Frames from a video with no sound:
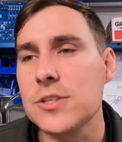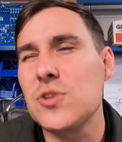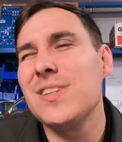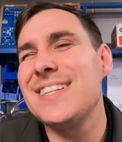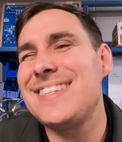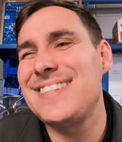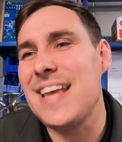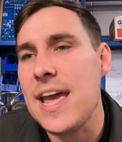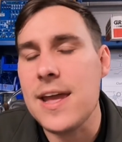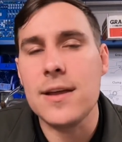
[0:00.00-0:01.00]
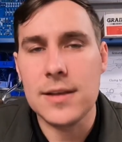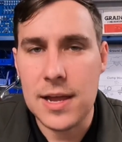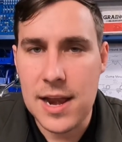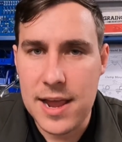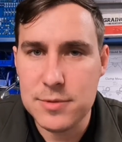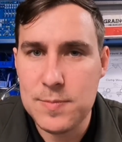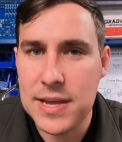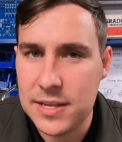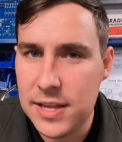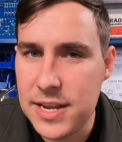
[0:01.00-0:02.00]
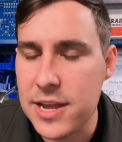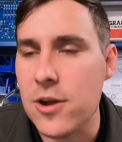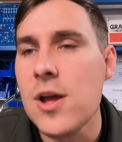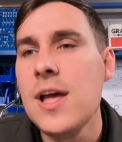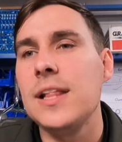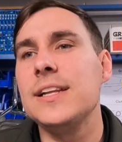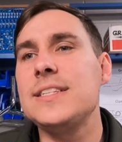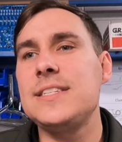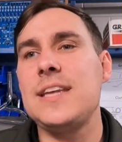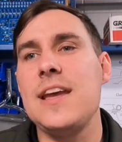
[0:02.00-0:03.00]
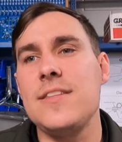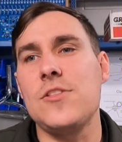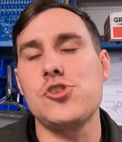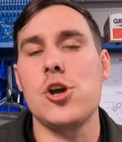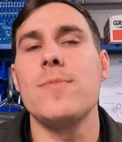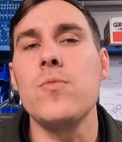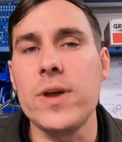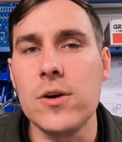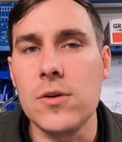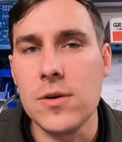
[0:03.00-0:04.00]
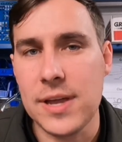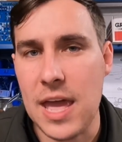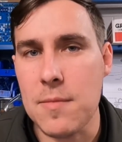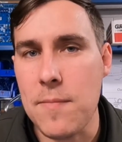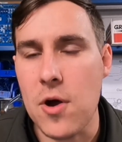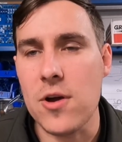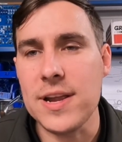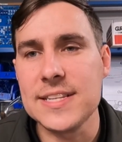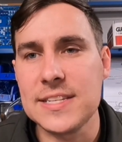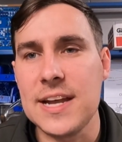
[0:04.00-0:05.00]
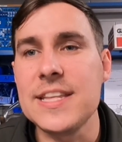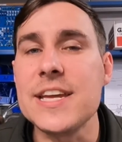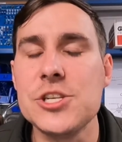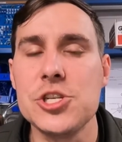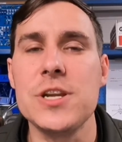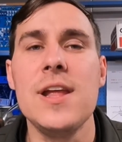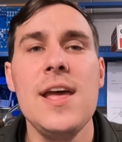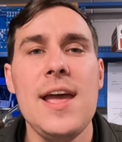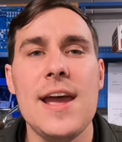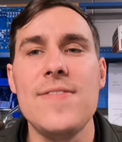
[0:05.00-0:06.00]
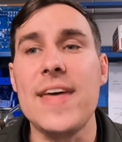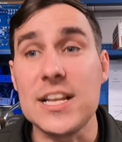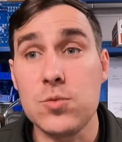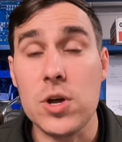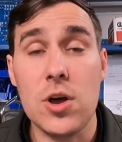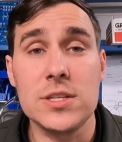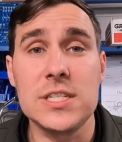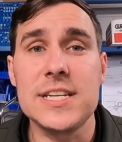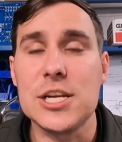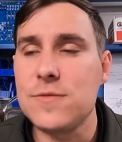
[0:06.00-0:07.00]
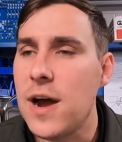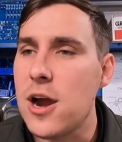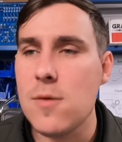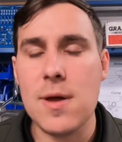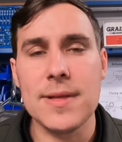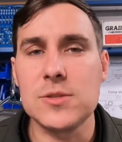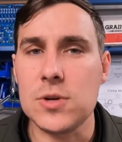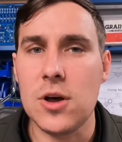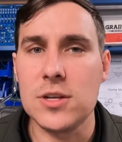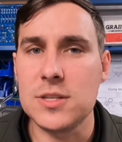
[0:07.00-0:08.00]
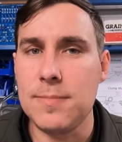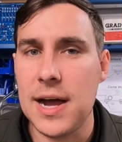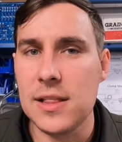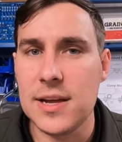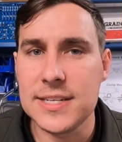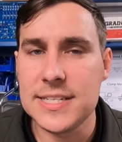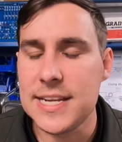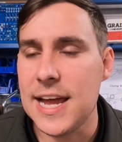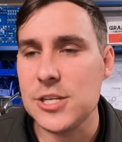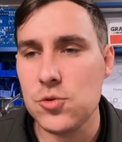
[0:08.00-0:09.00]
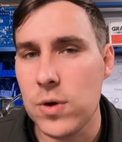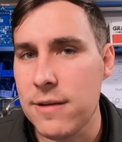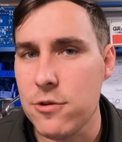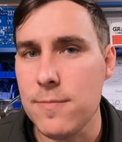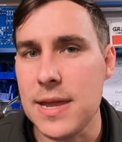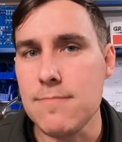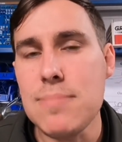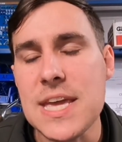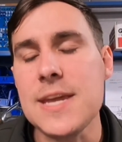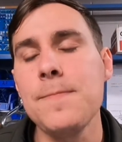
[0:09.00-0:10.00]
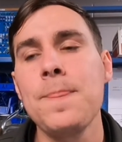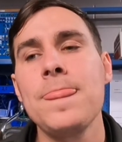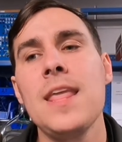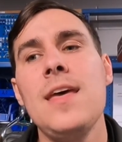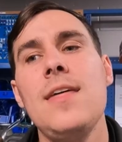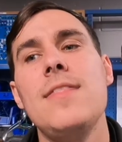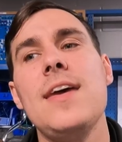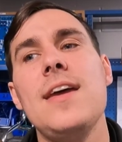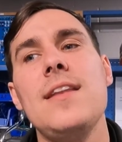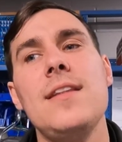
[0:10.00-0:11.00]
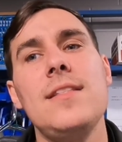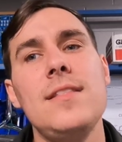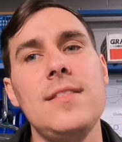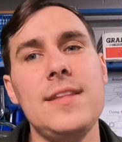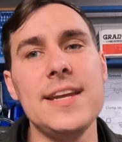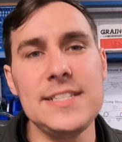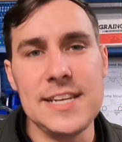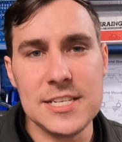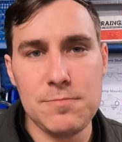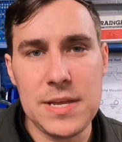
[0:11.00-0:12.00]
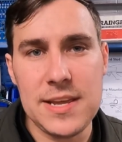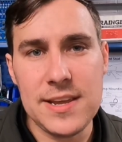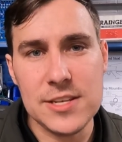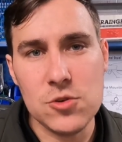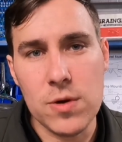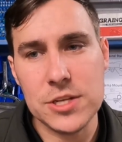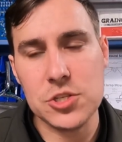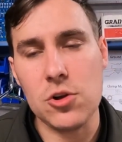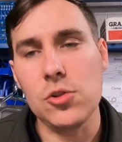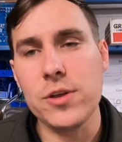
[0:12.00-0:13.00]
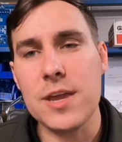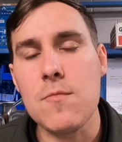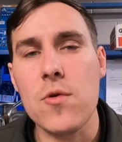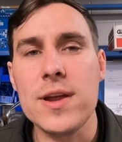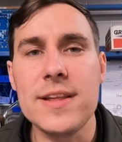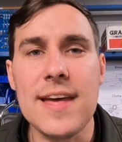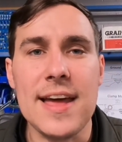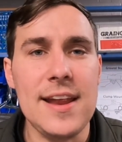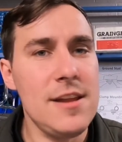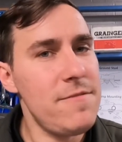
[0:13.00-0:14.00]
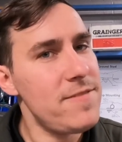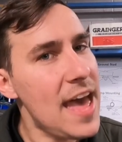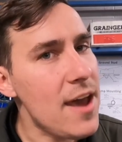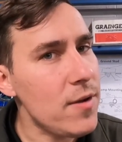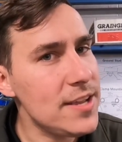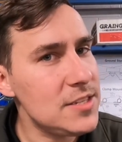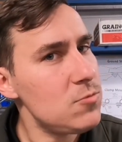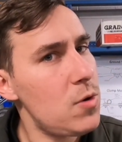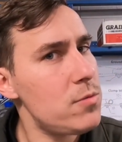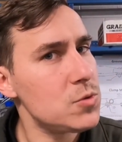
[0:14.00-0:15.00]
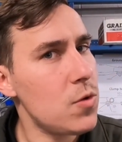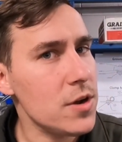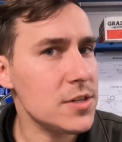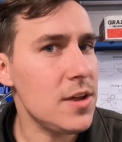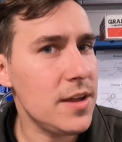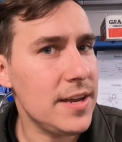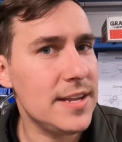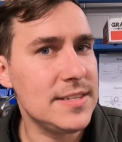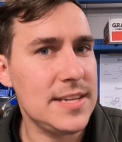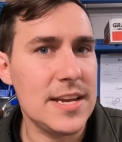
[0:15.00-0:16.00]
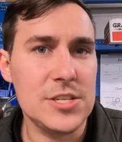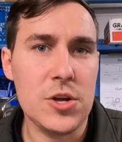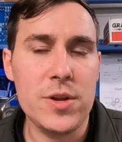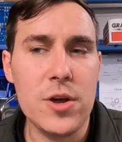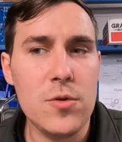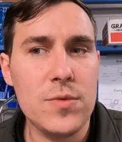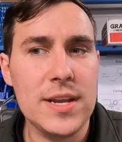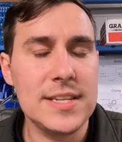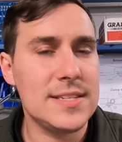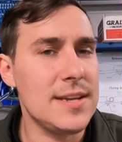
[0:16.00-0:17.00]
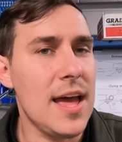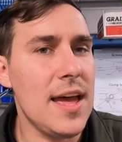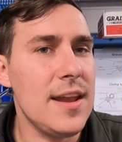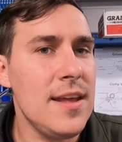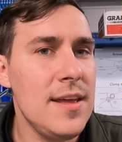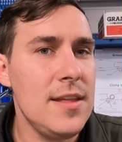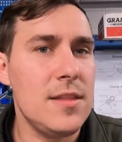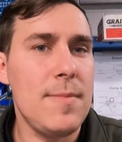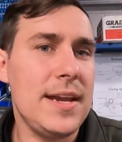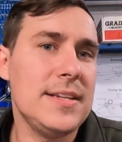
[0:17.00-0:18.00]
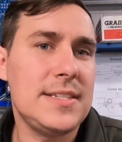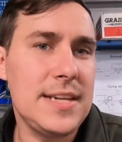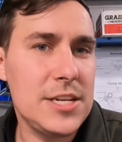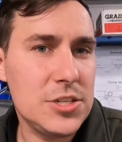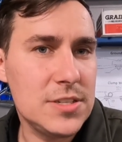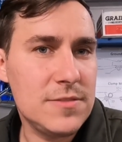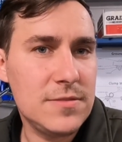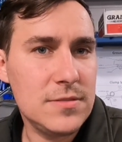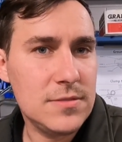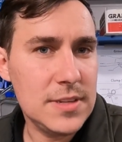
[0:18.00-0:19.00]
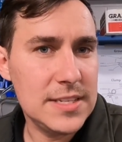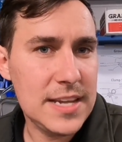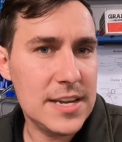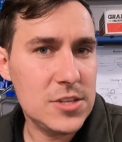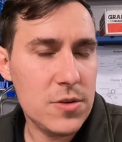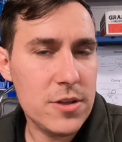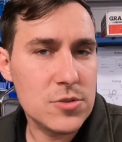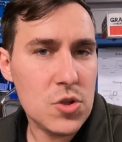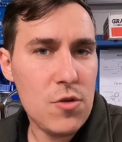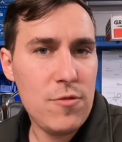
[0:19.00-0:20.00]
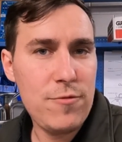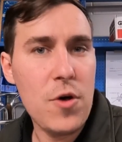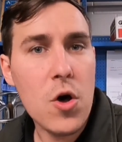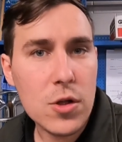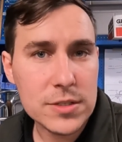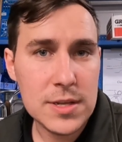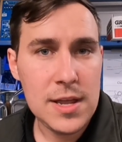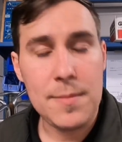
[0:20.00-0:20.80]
So let's say, and I am speculating here, let's say that the turbine wheel came apart inside the engine and that's what caused it to catch fire, or maybe that's what caused the pylon to detach, whatever it may be, then the NTSB is going to start looking more into that. And if that isn't what was worked on in San Antonio, then it's not the maintenance stations in San Antonio's fault.